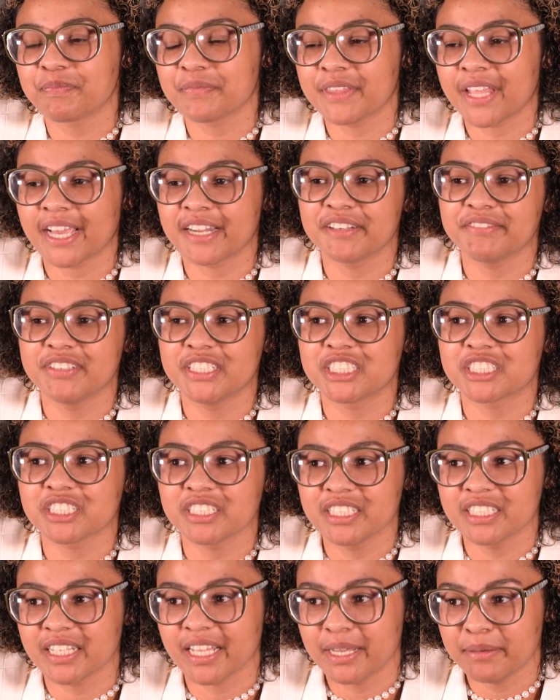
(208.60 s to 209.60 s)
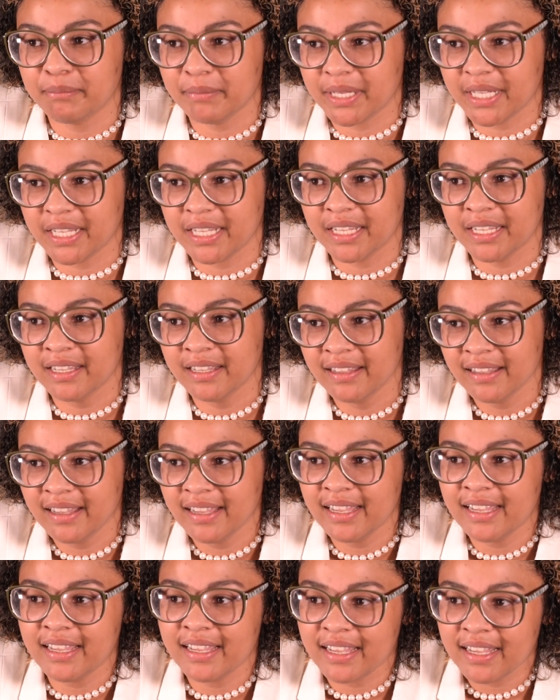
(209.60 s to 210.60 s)
that eventually led me
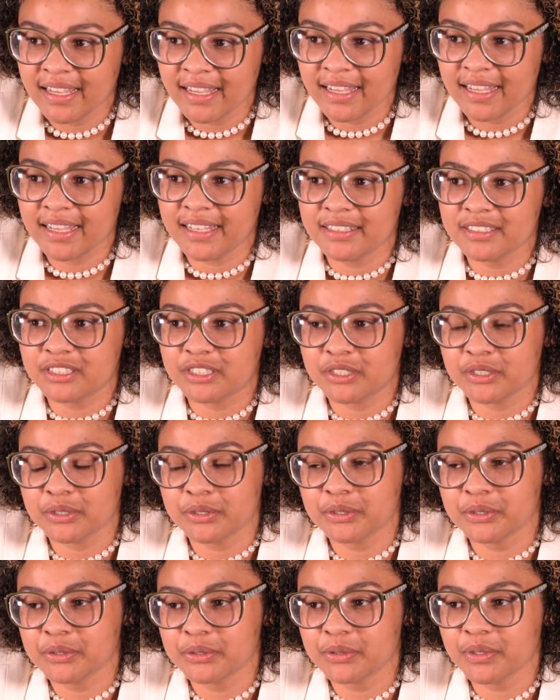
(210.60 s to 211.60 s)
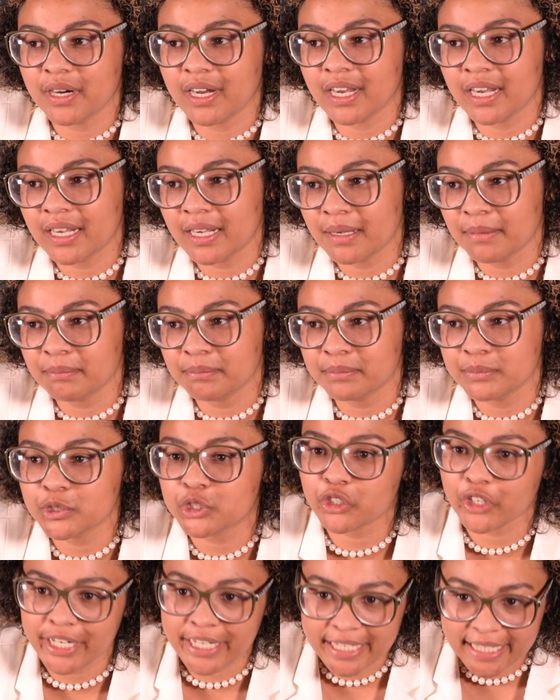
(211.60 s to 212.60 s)
into
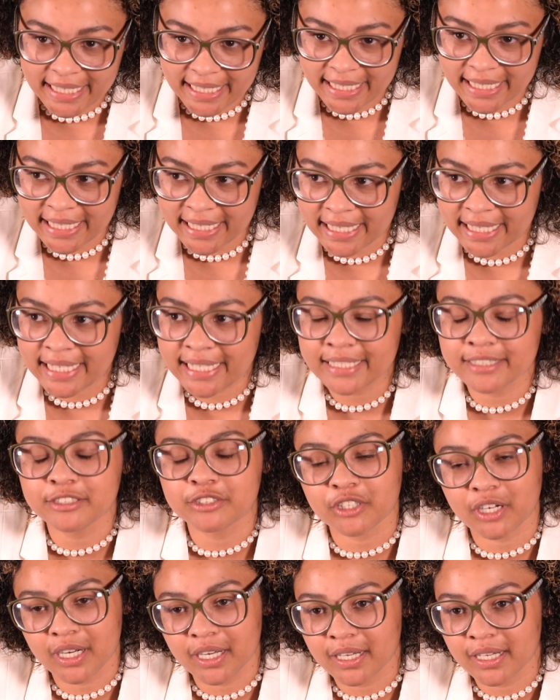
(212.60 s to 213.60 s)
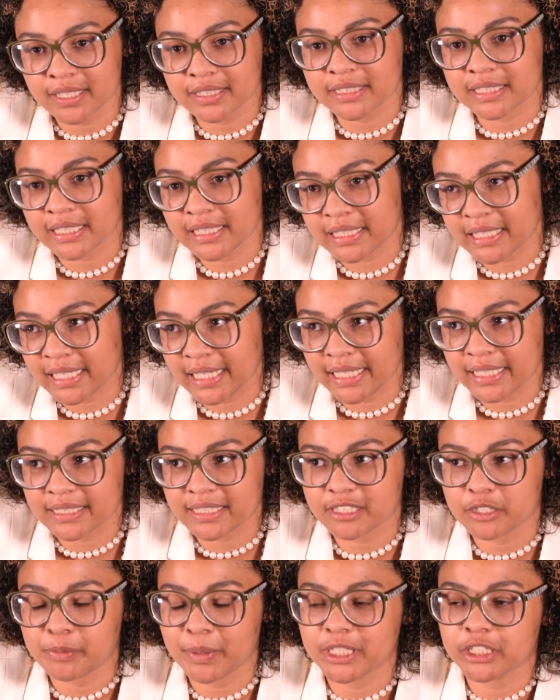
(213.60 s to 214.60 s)
drinking and drugs and things,
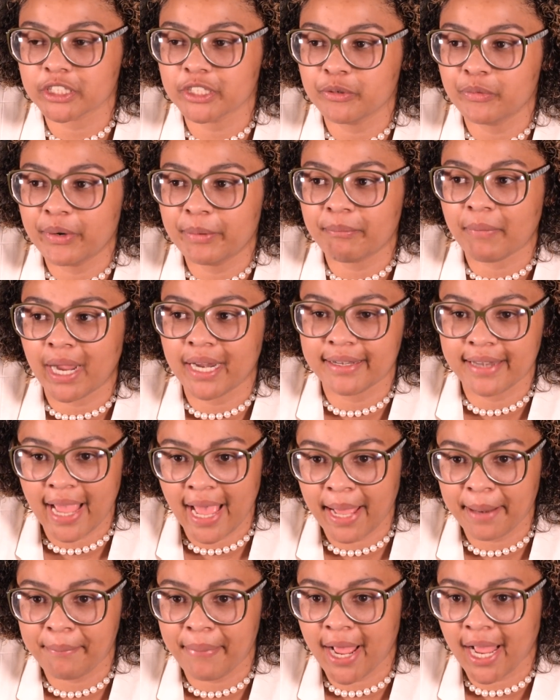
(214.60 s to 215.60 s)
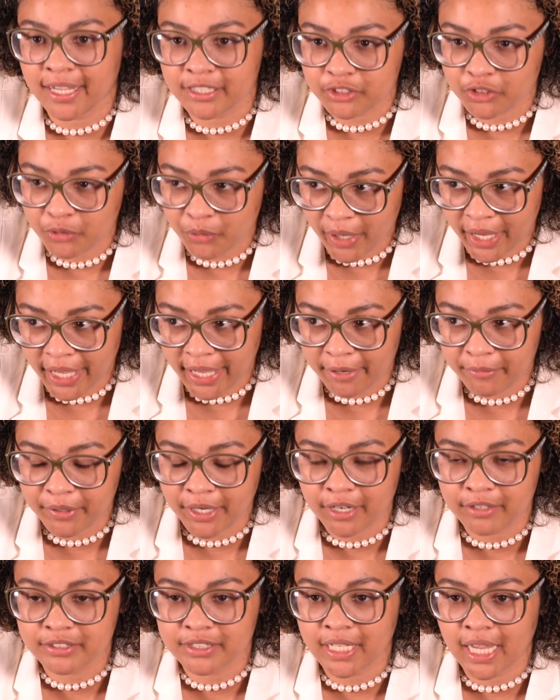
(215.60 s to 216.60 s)
especially when my dad passed away
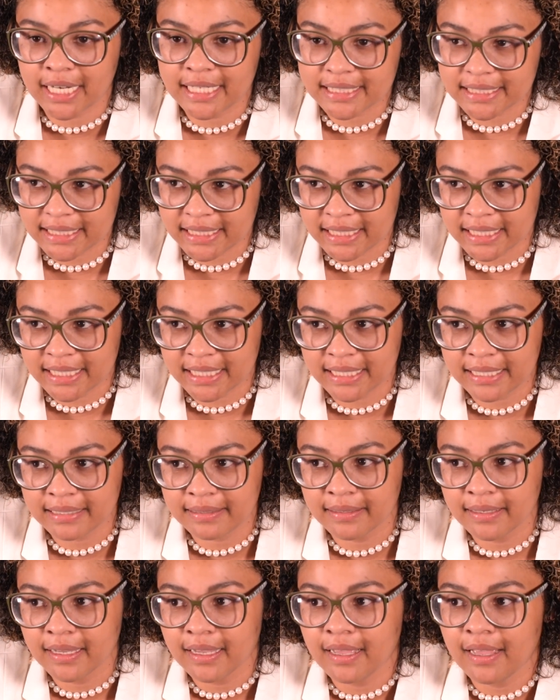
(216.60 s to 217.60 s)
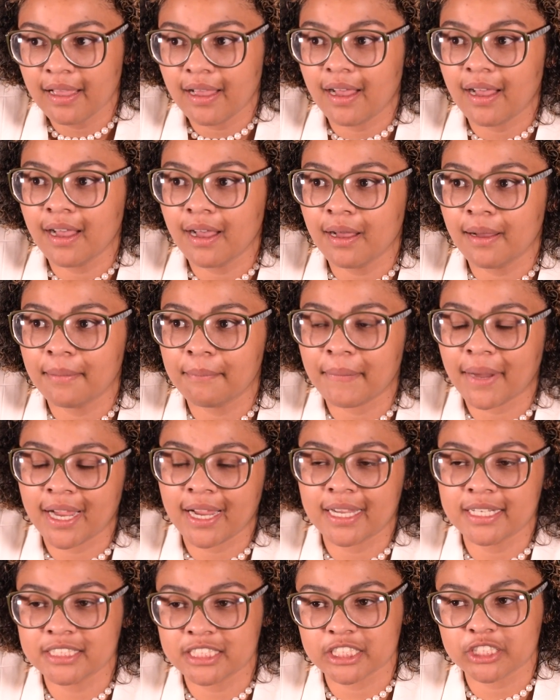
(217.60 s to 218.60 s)
when I was 19. I
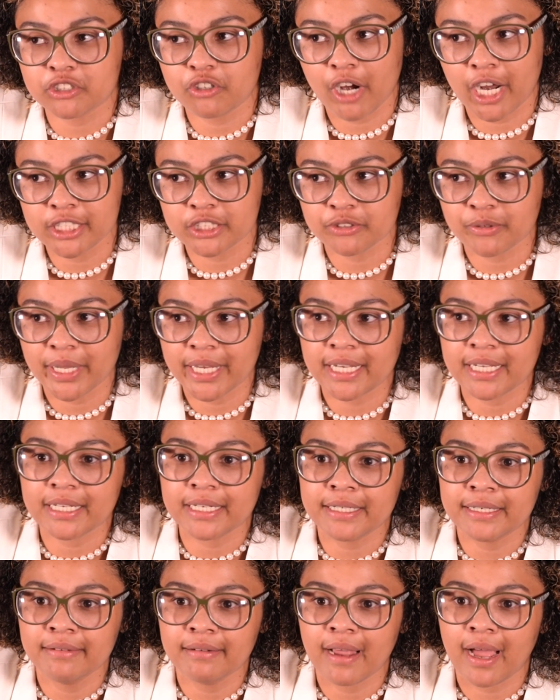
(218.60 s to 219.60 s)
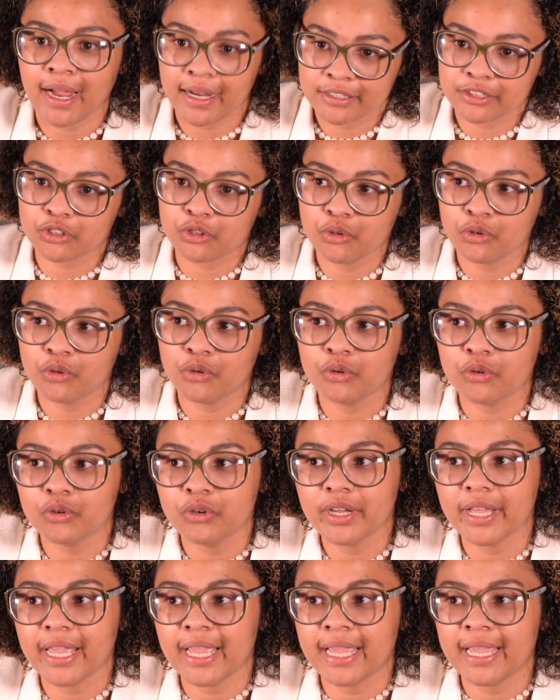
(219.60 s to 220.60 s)
had just graduated high
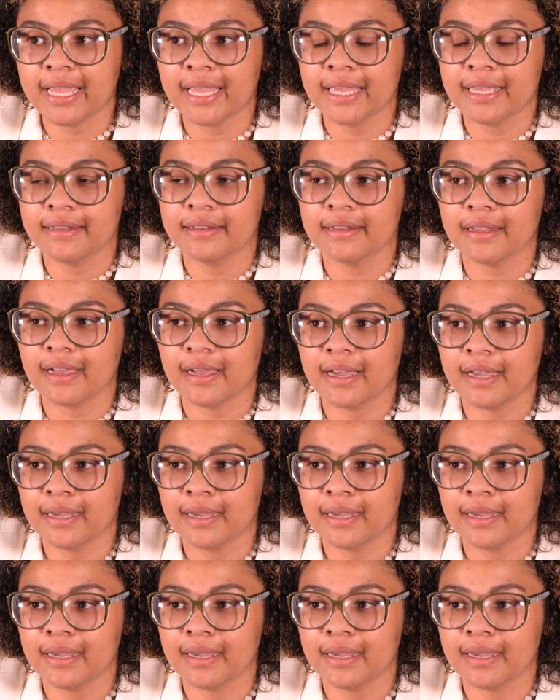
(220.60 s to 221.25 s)
school, and